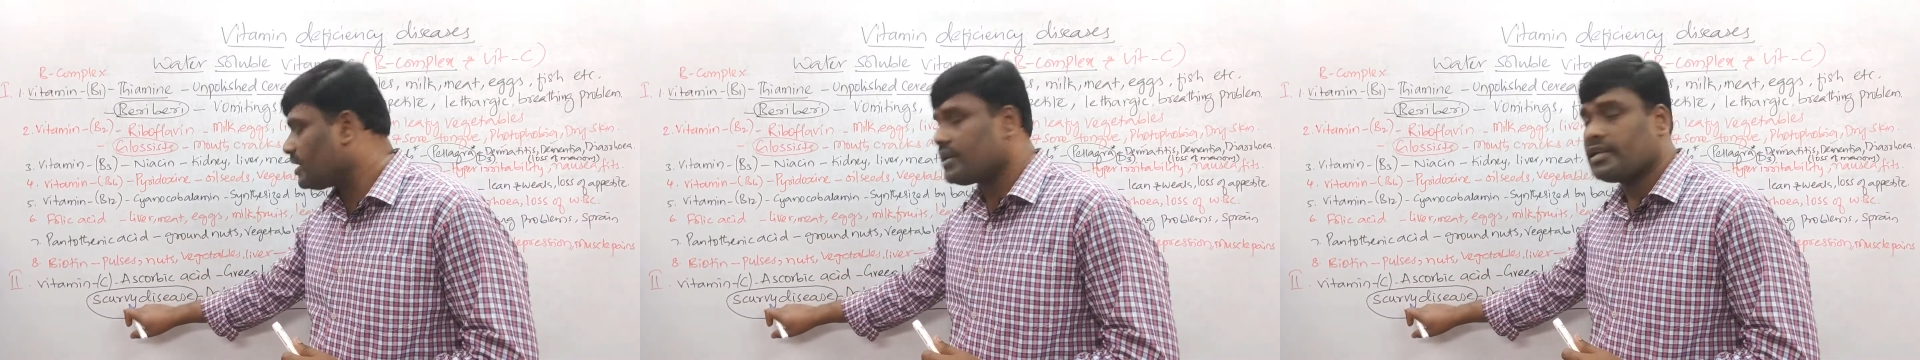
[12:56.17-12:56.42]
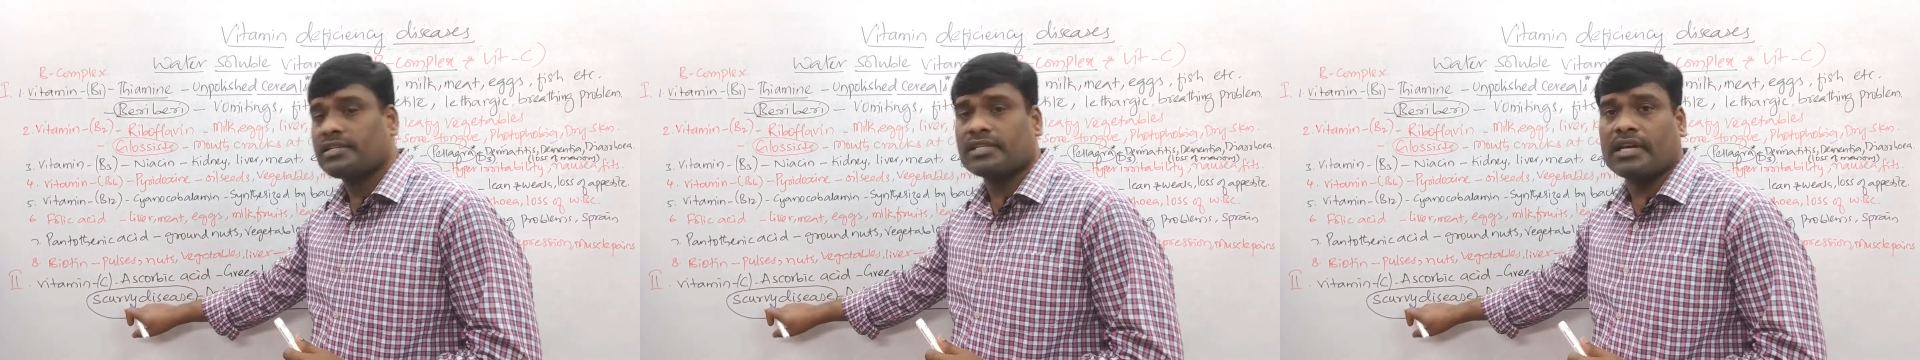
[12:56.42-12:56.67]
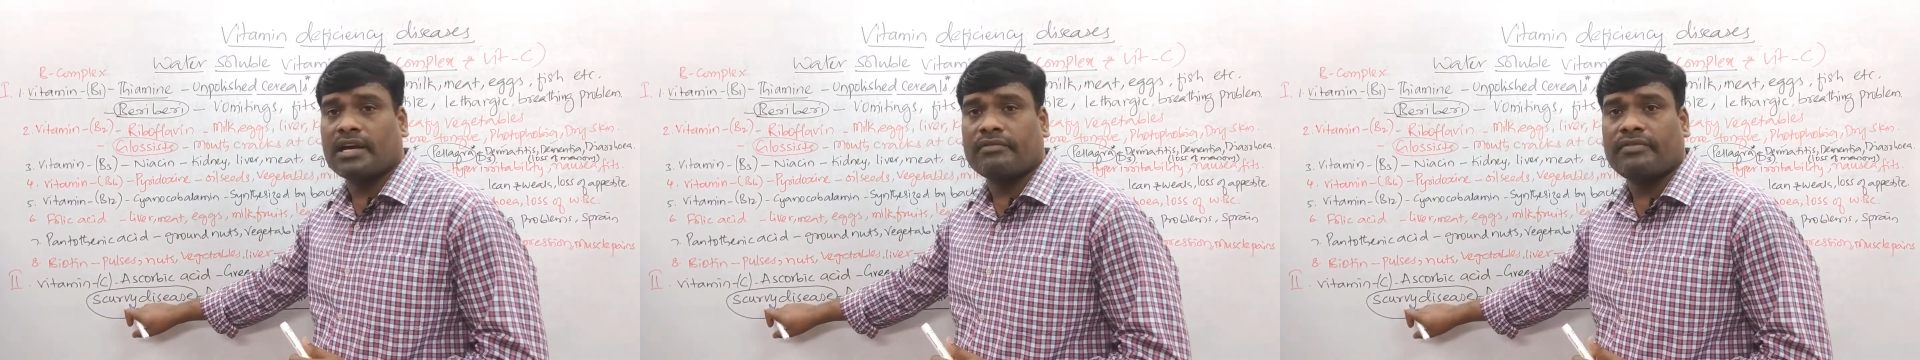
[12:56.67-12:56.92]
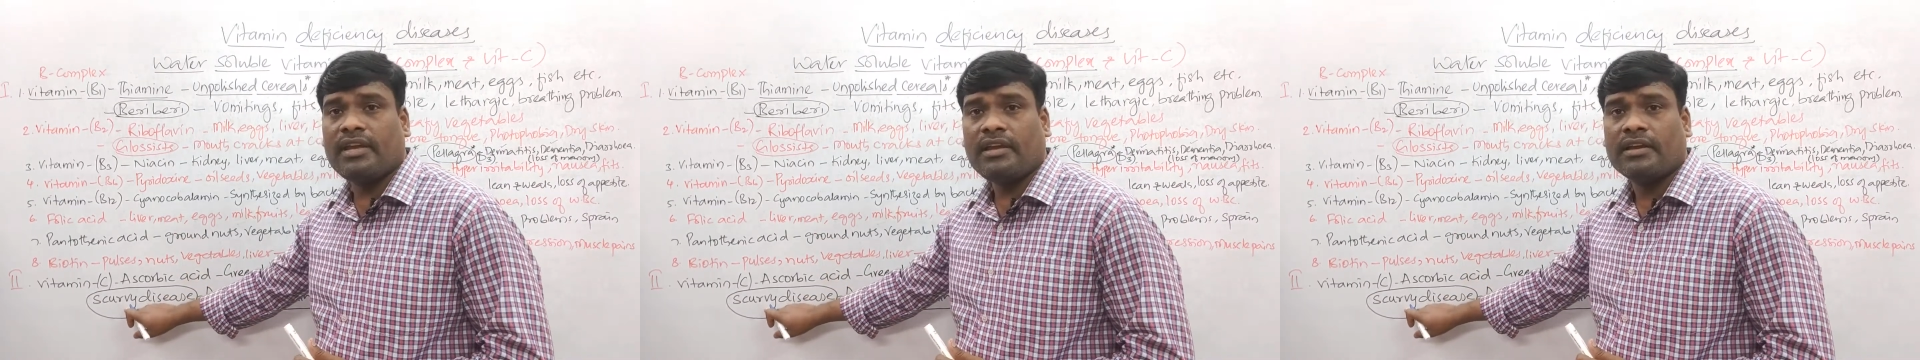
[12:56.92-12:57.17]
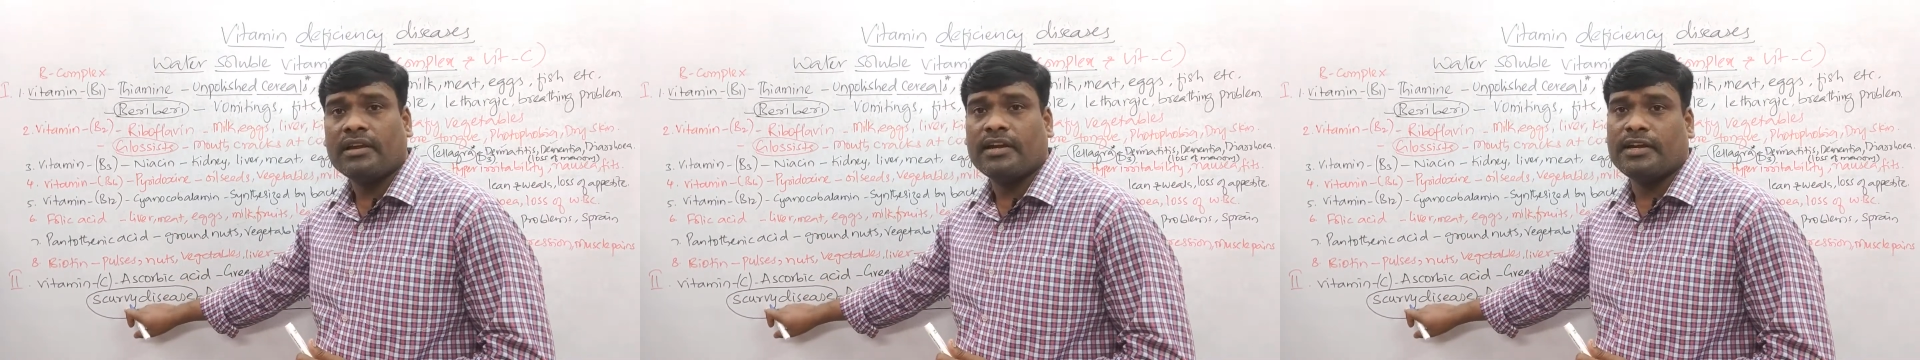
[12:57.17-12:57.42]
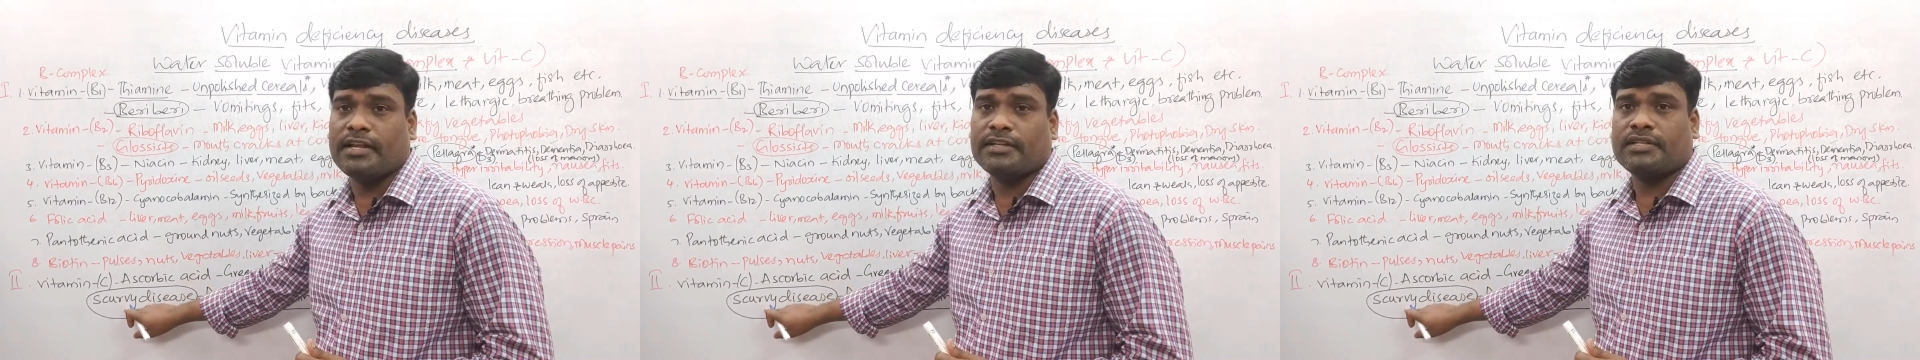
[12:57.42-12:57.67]
it is scurvy
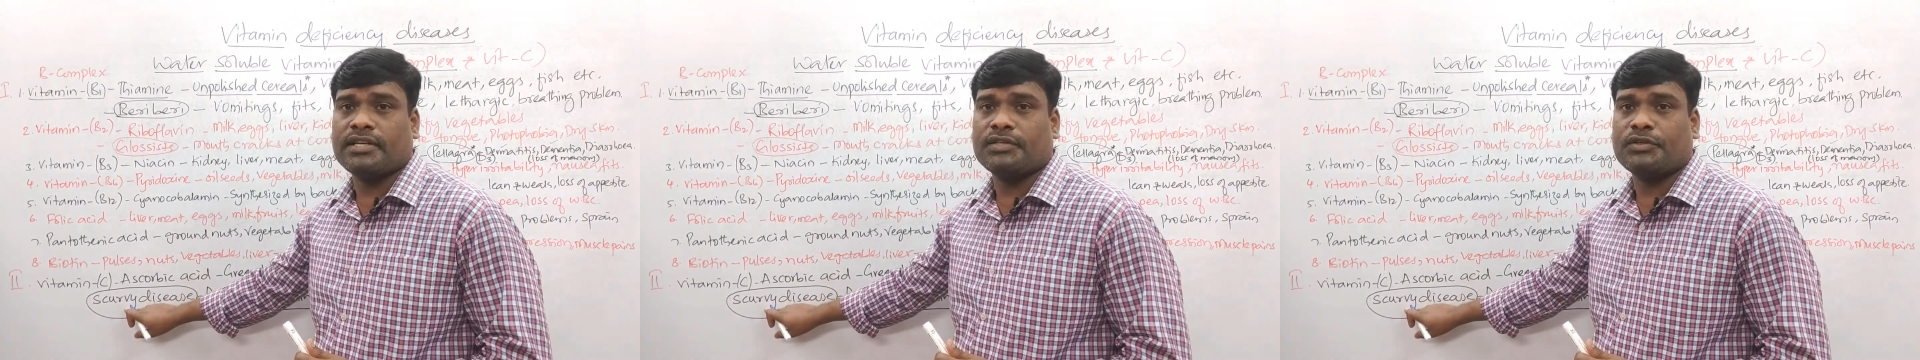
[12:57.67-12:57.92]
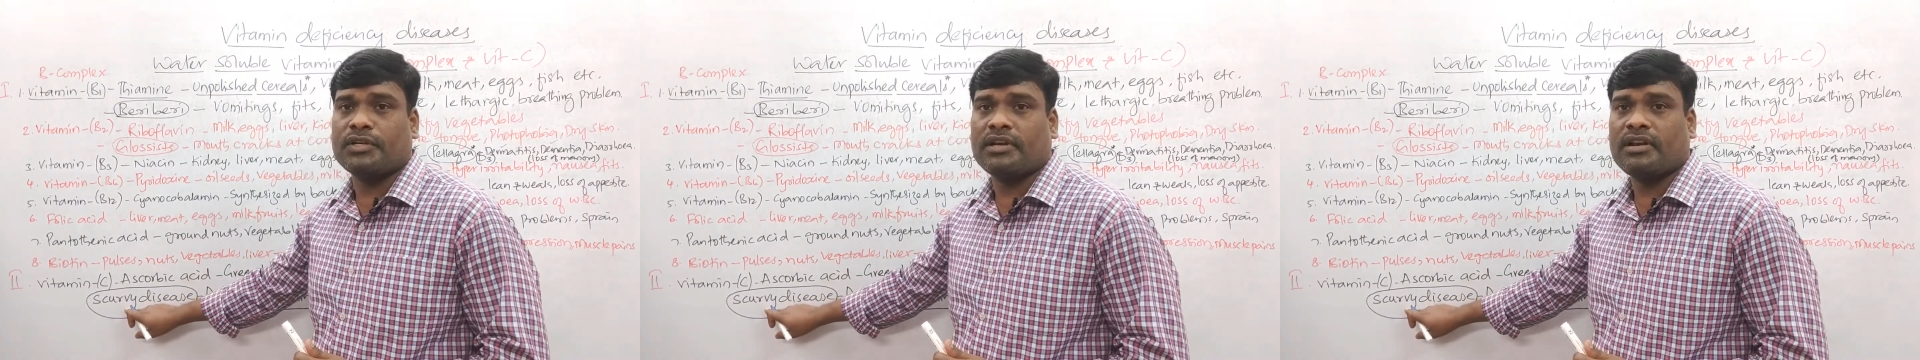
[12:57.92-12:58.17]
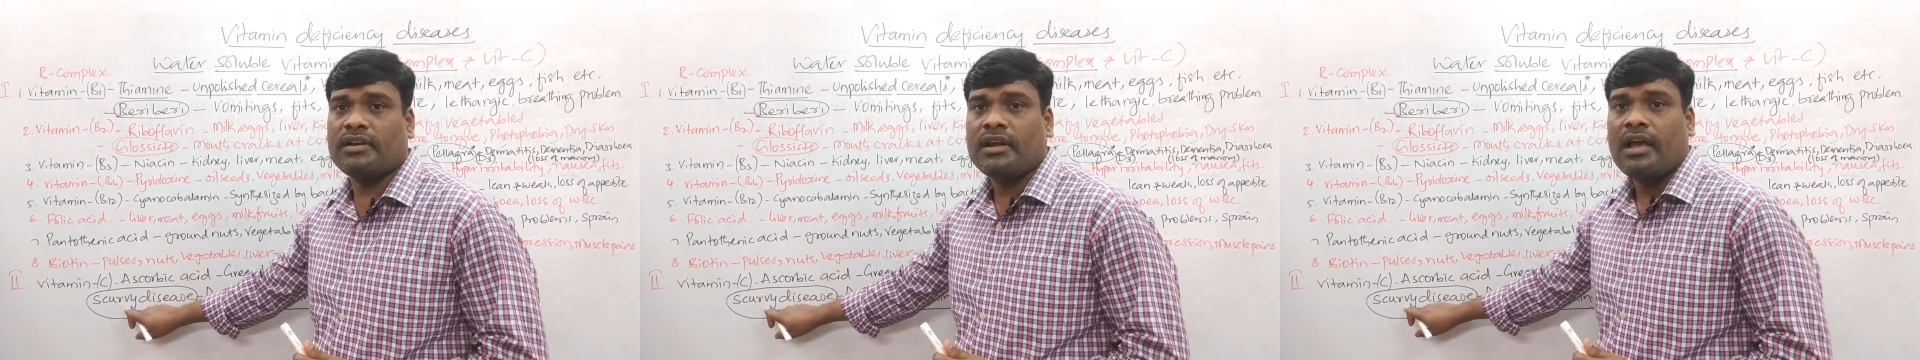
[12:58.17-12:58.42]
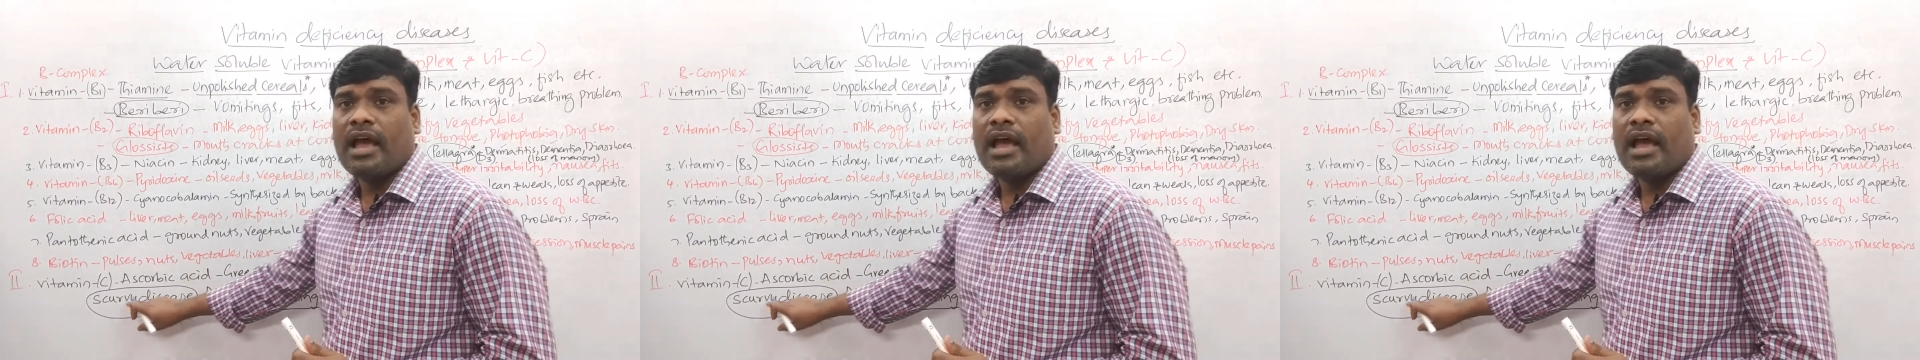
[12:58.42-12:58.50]
disease, children,